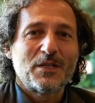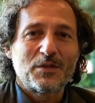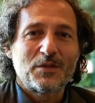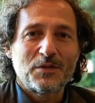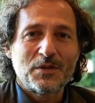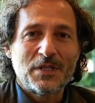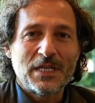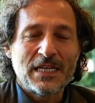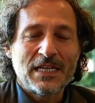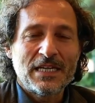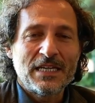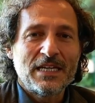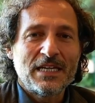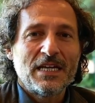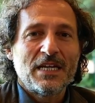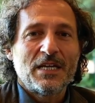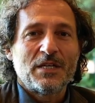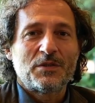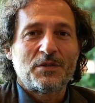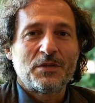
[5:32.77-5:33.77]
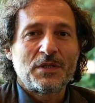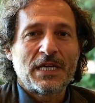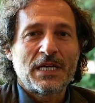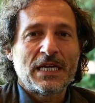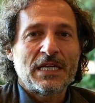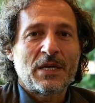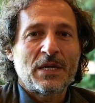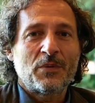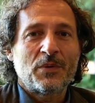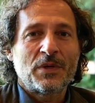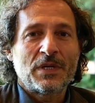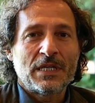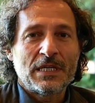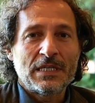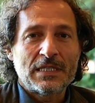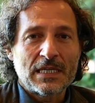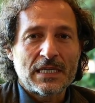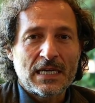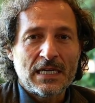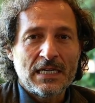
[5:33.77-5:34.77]
Today, together with
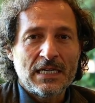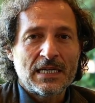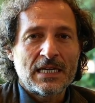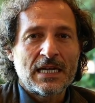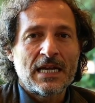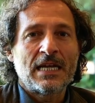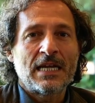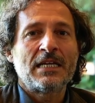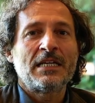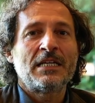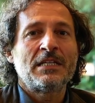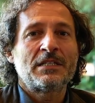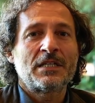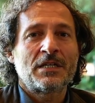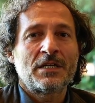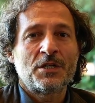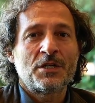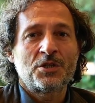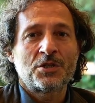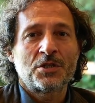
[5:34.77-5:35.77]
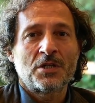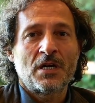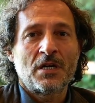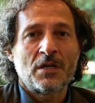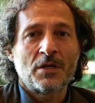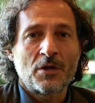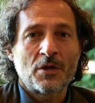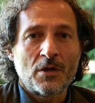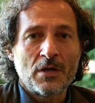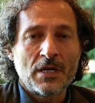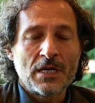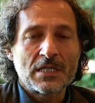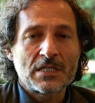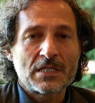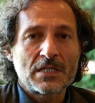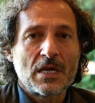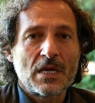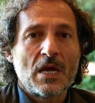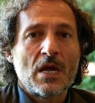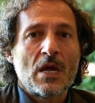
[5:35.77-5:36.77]
Italian and international
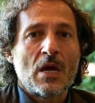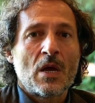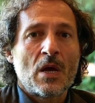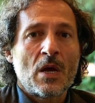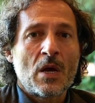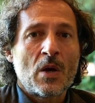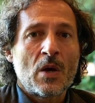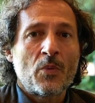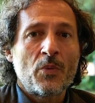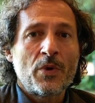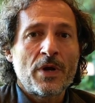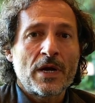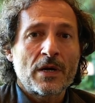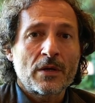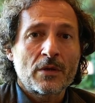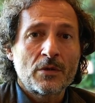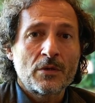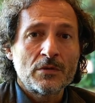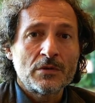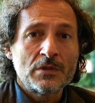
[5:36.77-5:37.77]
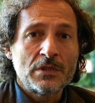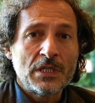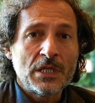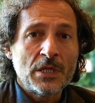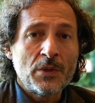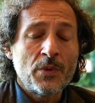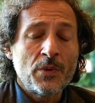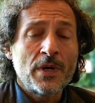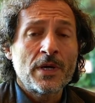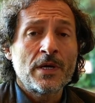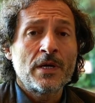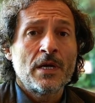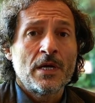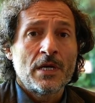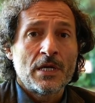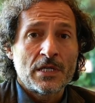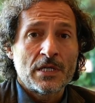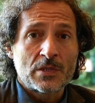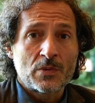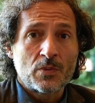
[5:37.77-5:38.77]
colleagues, we are continuing
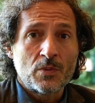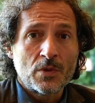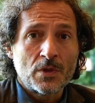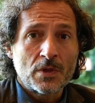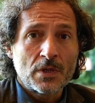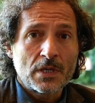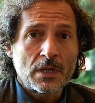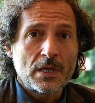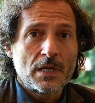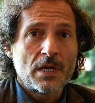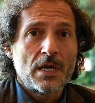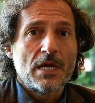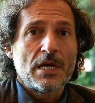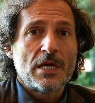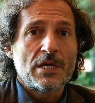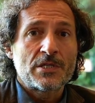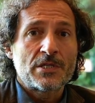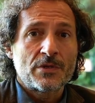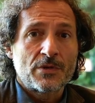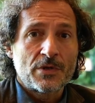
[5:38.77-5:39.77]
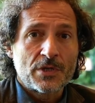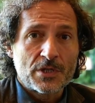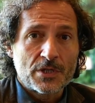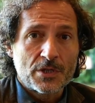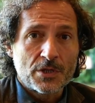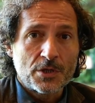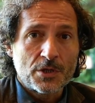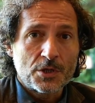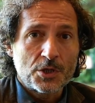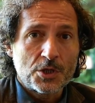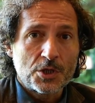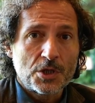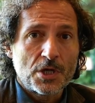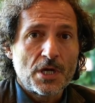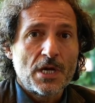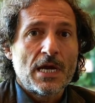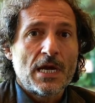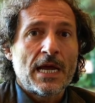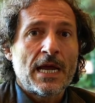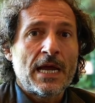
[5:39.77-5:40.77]
his work, his research,
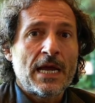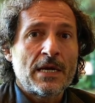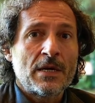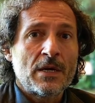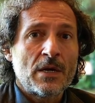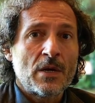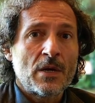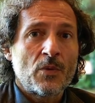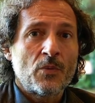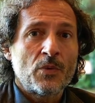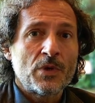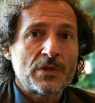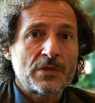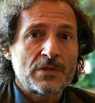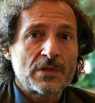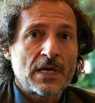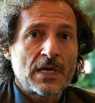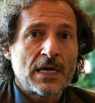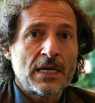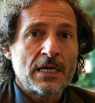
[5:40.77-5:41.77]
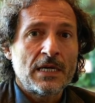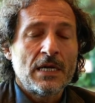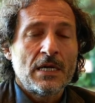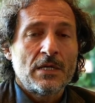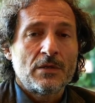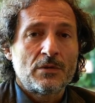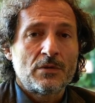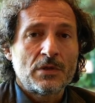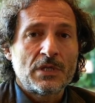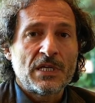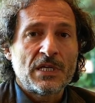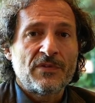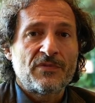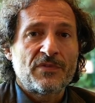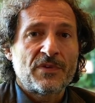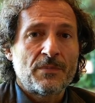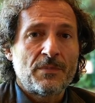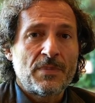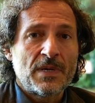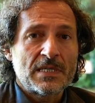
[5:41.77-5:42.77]
and we try to
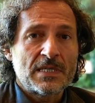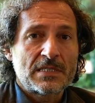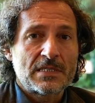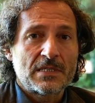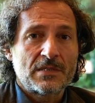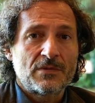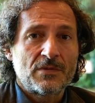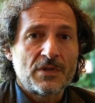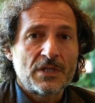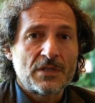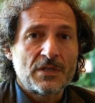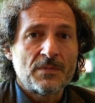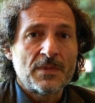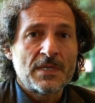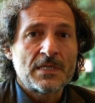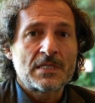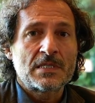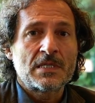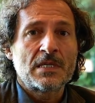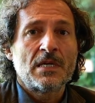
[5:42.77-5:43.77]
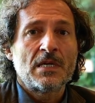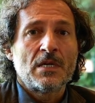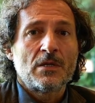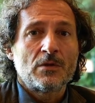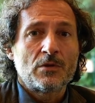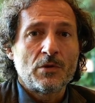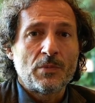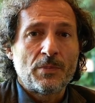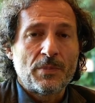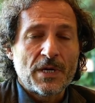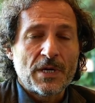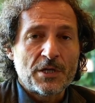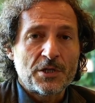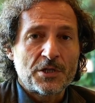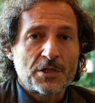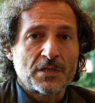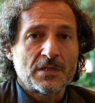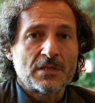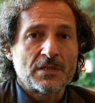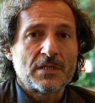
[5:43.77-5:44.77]
give the best treatments to
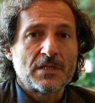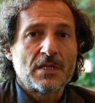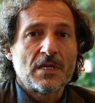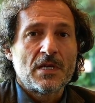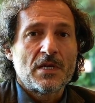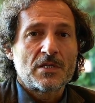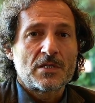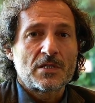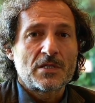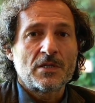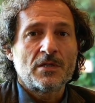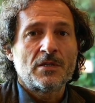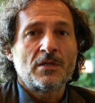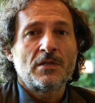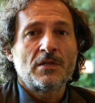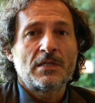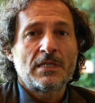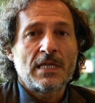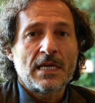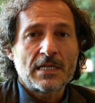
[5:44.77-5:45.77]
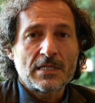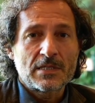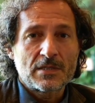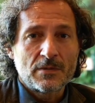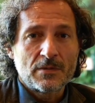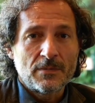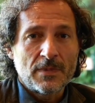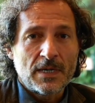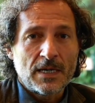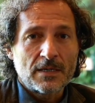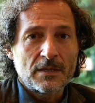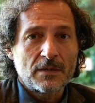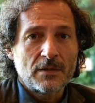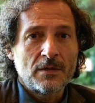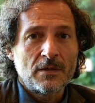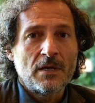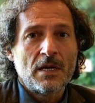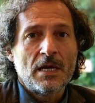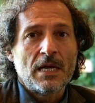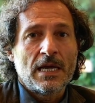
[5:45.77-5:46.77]
patients. So thanks to
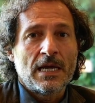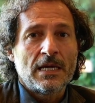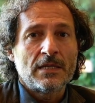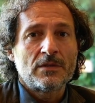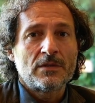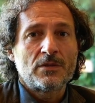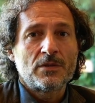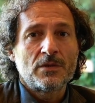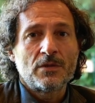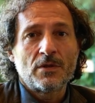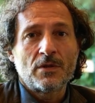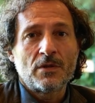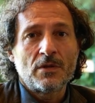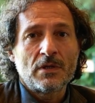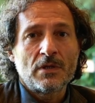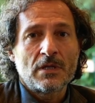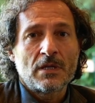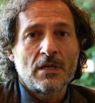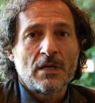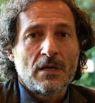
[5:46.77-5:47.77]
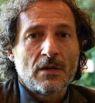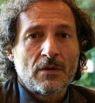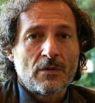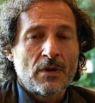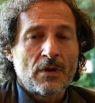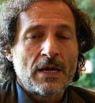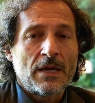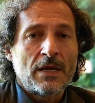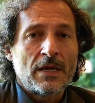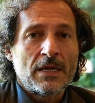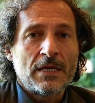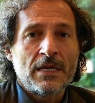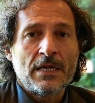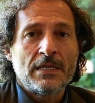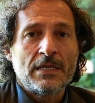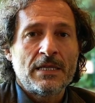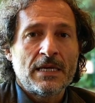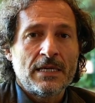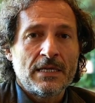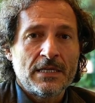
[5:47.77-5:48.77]
Marco and to all he
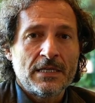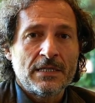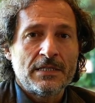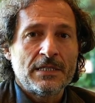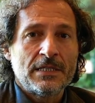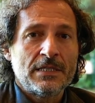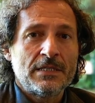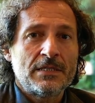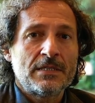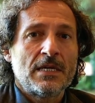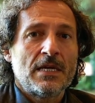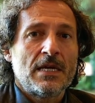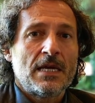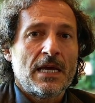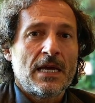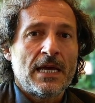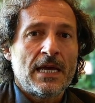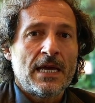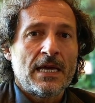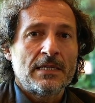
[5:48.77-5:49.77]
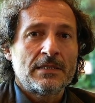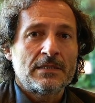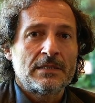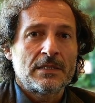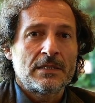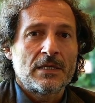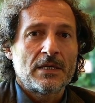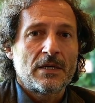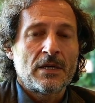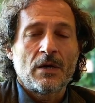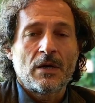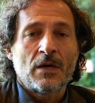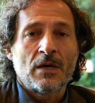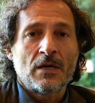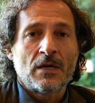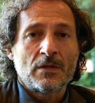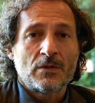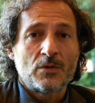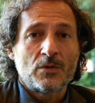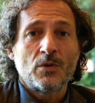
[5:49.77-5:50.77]
did and
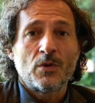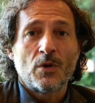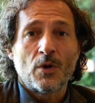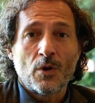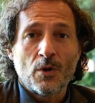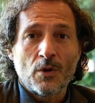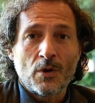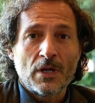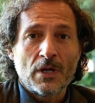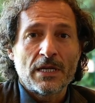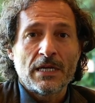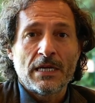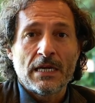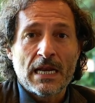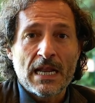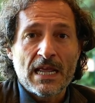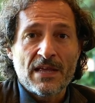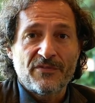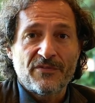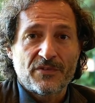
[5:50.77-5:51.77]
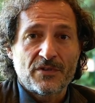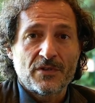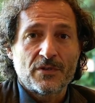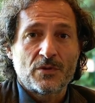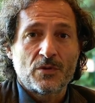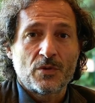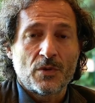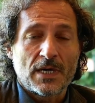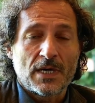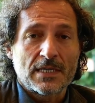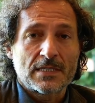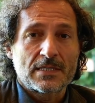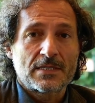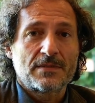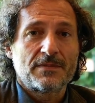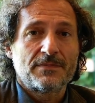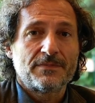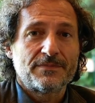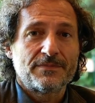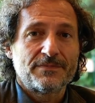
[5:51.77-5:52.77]
to all he left to us.